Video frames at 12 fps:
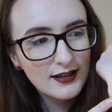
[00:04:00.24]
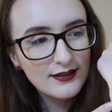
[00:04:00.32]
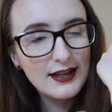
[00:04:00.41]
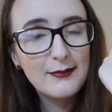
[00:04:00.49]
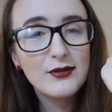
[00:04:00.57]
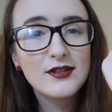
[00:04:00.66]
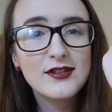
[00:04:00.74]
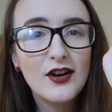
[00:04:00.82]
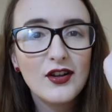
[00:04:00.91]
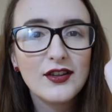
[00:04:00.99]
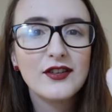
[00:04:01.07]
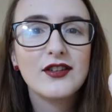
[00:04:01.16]
That puts
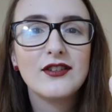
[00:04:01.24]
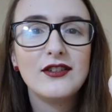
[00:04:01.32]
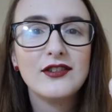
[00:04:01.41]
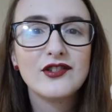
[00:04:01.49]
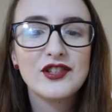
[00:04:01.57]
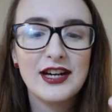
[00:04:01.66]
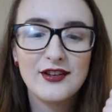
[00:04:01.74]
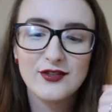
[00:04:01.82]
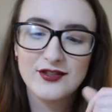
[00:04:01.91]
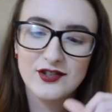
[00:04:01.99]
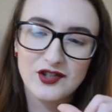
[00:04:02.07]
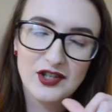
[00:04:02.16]
all the other gold
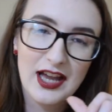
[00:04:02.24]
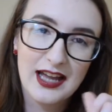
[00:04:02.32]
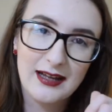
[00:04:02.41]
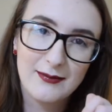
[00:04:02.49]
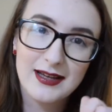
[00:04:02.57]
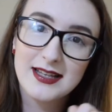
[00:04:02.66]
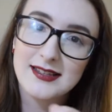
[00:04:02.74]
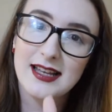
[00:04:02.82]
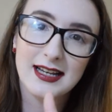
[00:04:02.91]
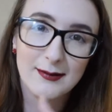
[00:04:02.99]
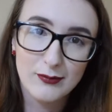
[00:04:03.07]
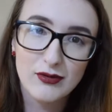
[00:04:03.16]
shadows to shame. It's
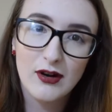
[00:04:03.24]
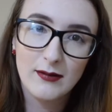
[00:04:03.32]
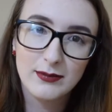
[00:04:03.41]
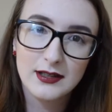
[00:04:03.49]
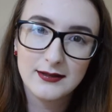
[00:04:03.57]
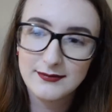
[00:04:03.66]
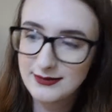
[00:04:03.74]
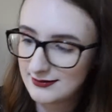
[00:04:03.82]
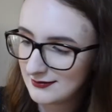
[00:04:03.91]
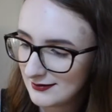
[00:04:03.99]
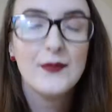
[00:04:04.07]
like a problem.